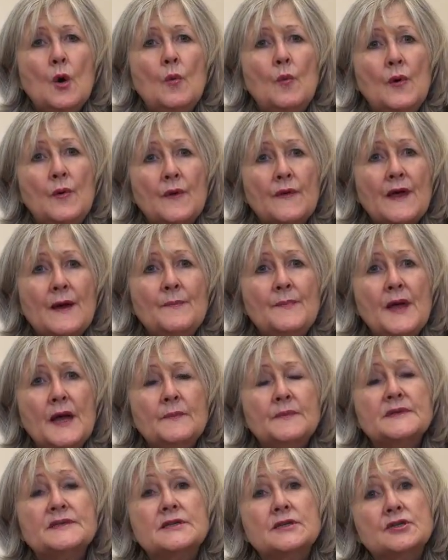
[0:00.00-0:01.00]
We will then be
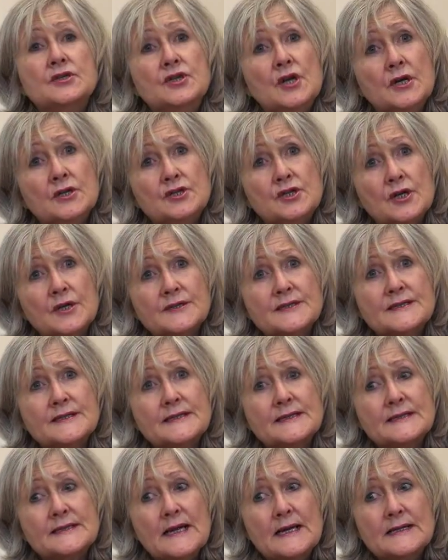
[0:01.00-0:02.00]
able to judge our
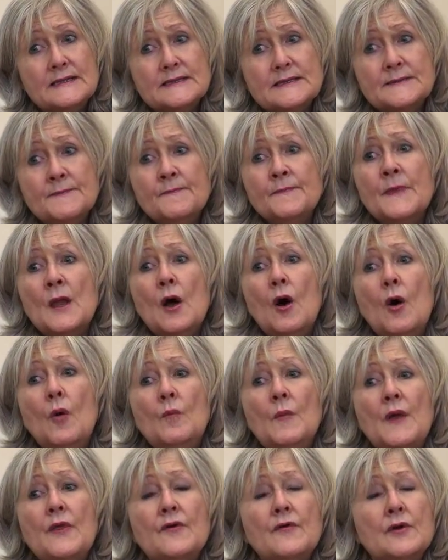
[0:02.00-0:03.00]
success
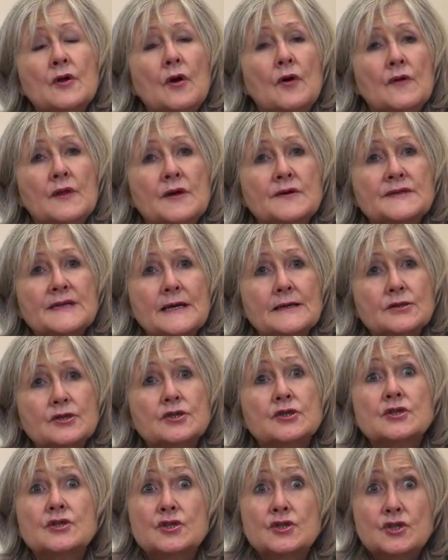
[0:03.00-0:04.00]
on whether or not those
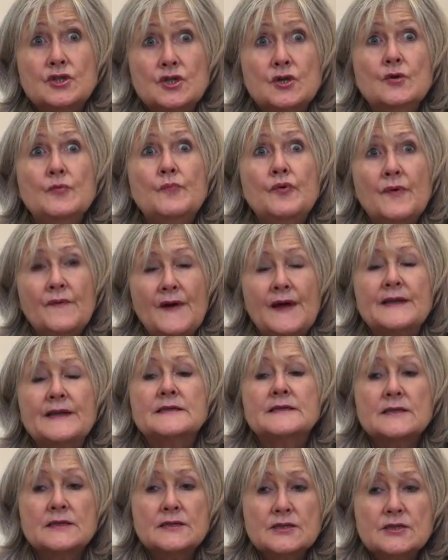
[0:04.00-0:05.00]
actions do
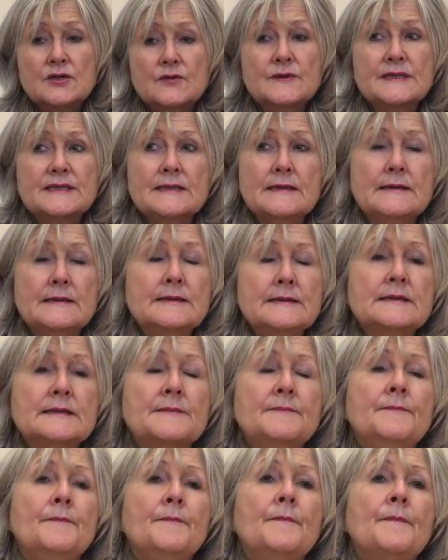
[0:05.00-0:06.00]
prevent suicide.
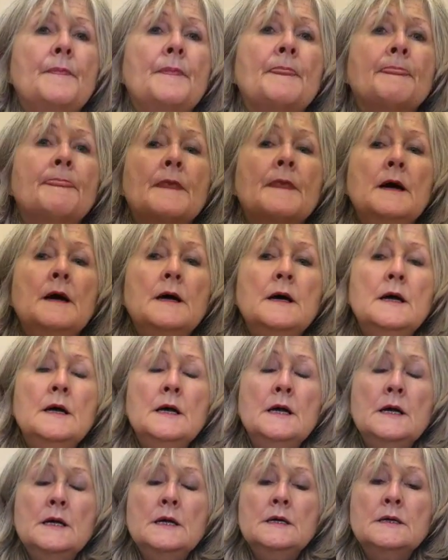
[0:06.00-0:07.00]

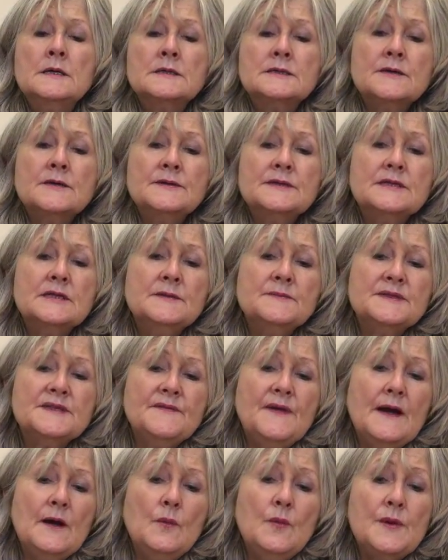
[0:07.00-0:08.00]
So in terms
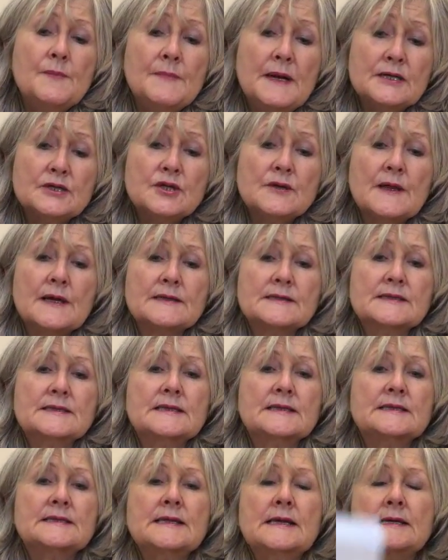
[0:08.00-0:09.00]
of how we measure that
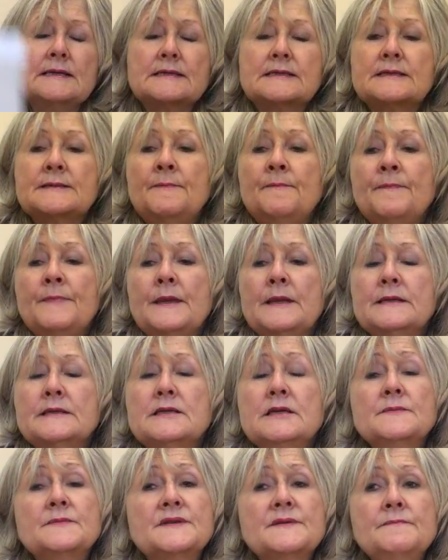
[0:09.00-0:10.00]
success, in
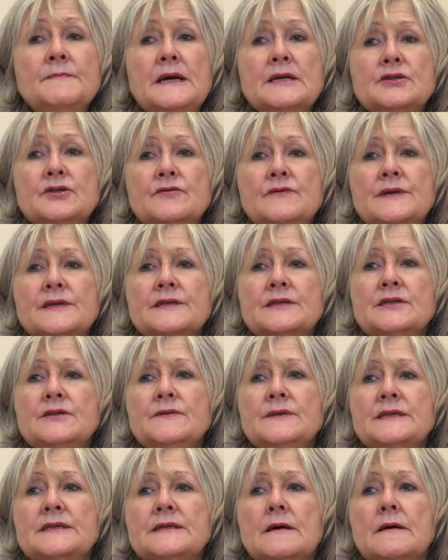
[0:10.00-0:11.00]
terms of measuring
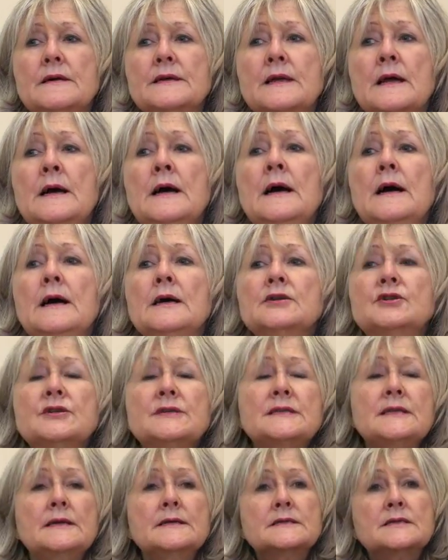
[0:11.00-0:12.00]
suicide, I'd
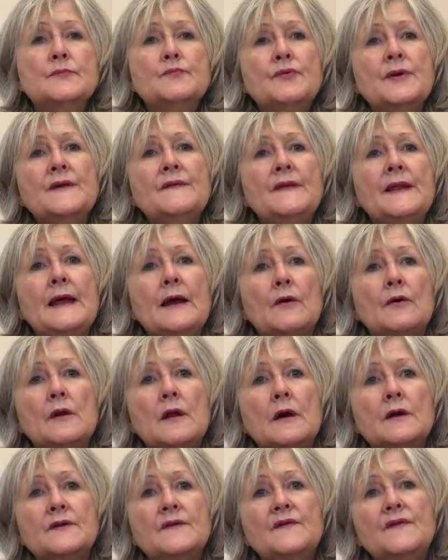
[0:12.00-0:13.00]
just like to briefly
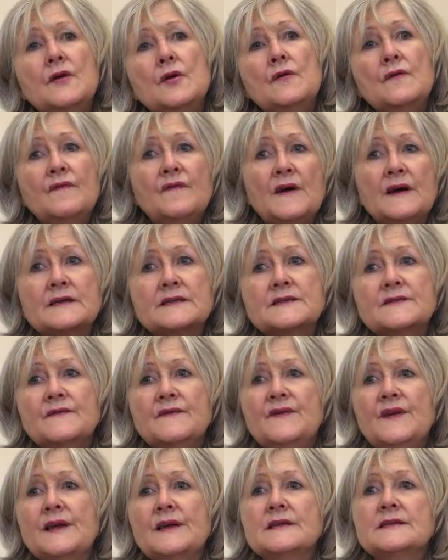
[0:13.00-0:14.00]
outline a few facts and
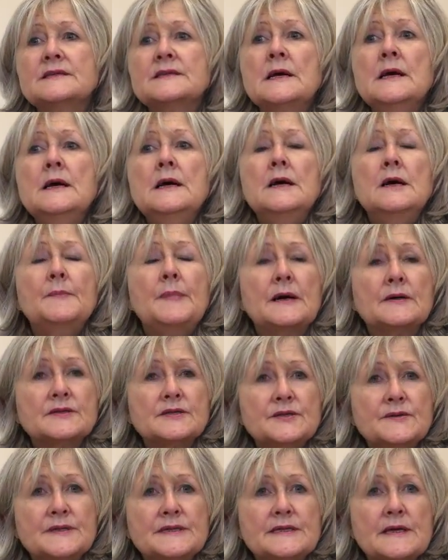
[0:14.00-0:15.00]
figures about
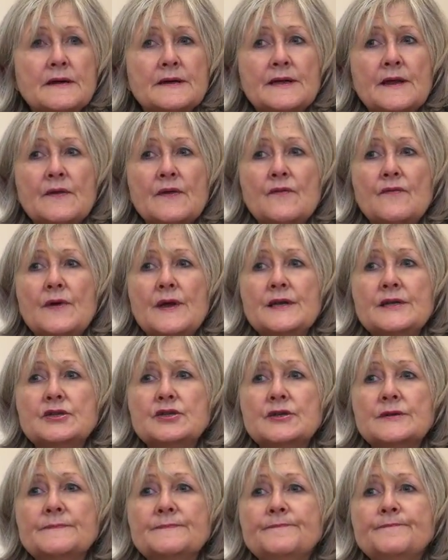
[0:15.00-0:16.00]
suicide in the
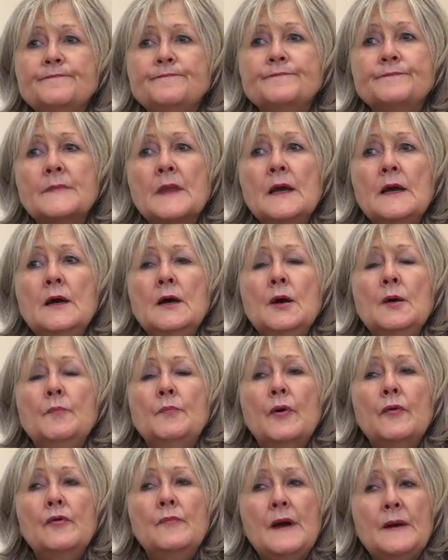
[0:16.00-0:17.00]
region.
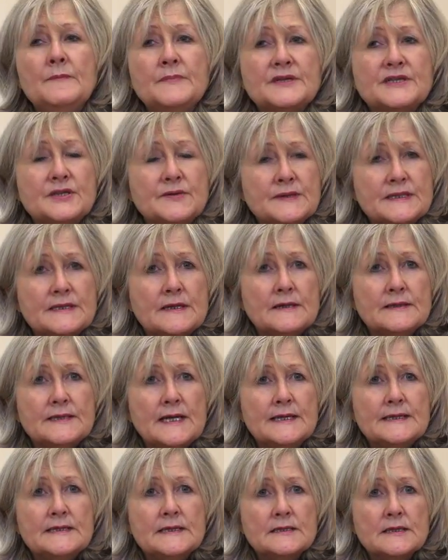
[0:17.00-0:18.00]
But remember, suicide
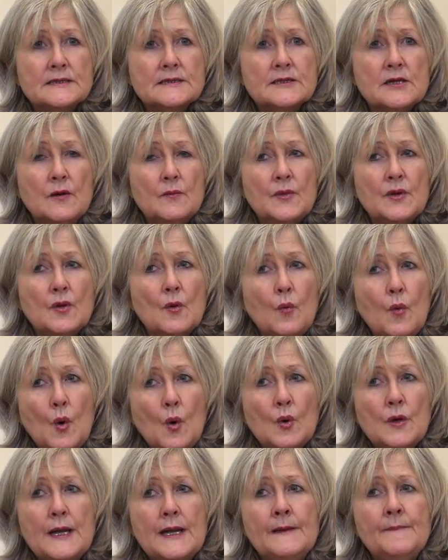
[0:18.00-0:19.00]
data does come with a
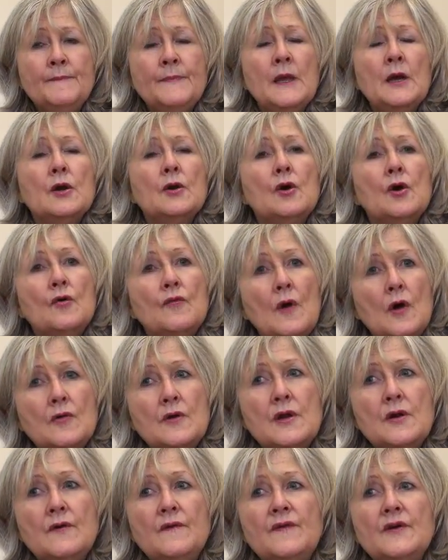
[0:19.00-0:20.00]
warning.
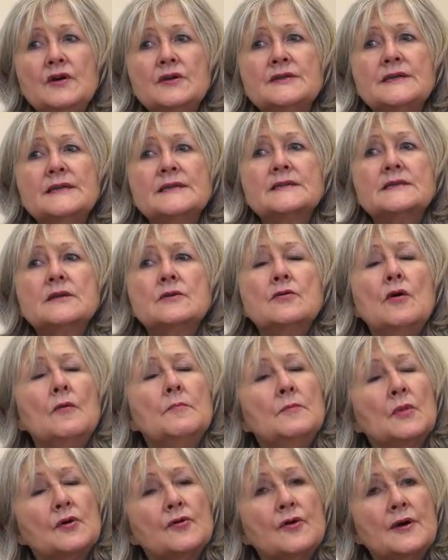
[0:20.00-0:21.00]
Coronial verdicts are
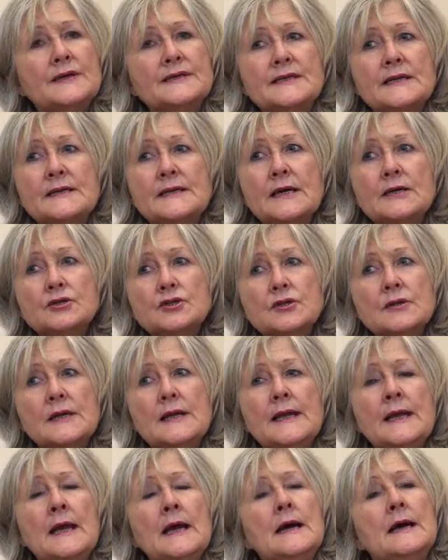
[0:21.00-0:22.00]
not moderated
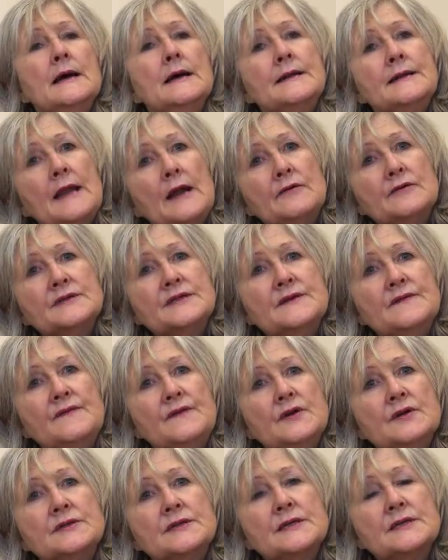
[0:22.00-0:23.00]
nationally, and narrative
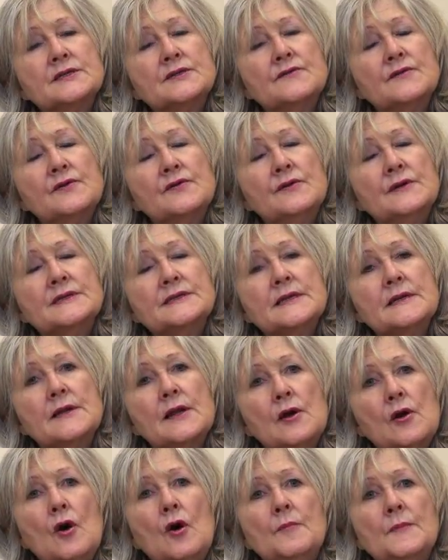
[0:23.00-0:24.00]
verdicts are
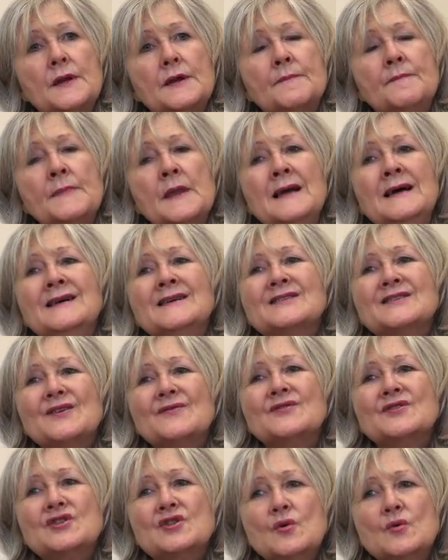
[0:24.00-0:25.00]
increasingly common. So
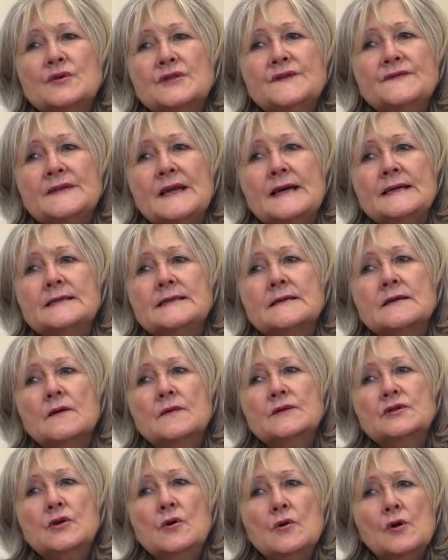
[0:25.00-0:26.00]
the sort of data that
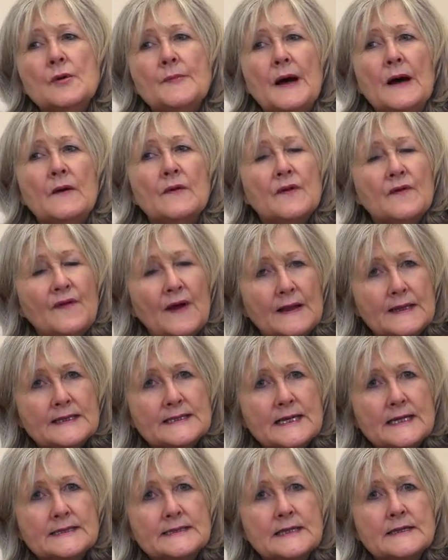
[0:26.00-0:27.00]
we talk about, the
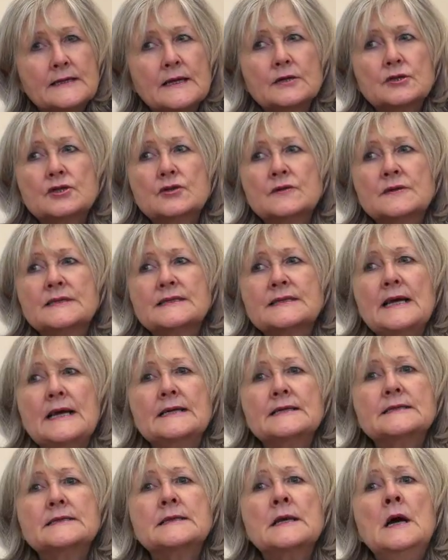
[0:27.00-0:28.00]
validated national
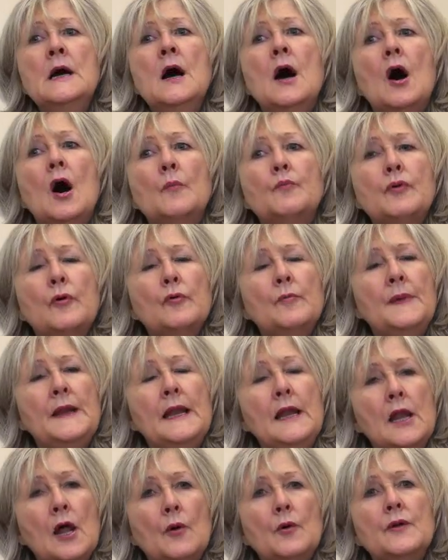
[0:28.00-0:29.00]
sets, are probably
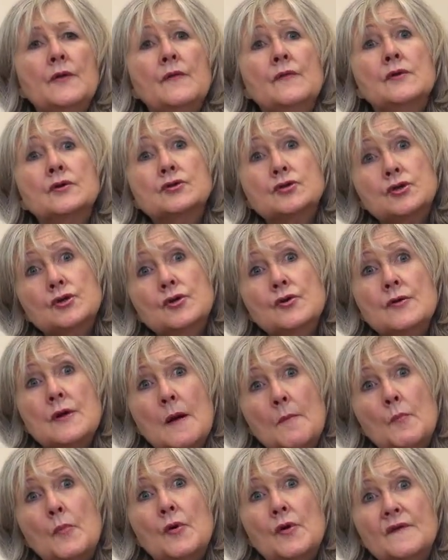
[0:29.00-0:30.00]
lower than the true
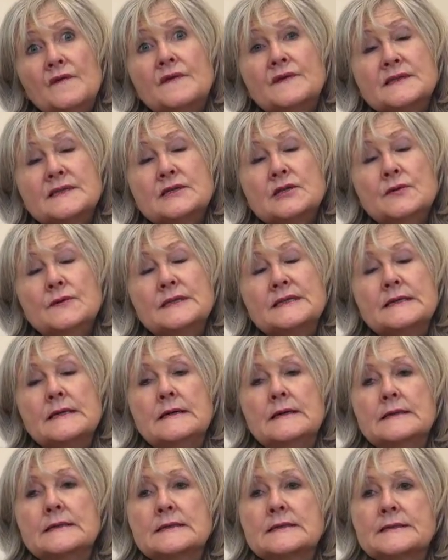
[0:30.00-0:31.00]
number of
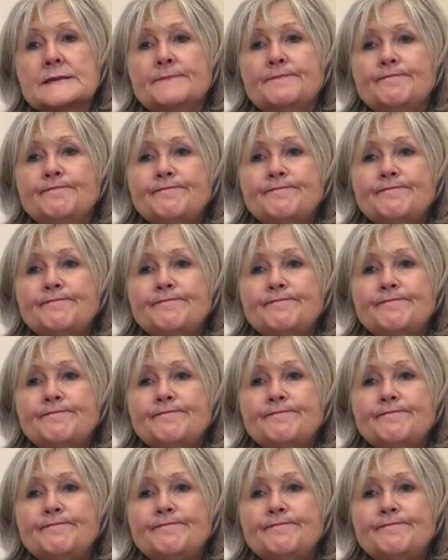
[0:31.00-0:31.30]
suicides.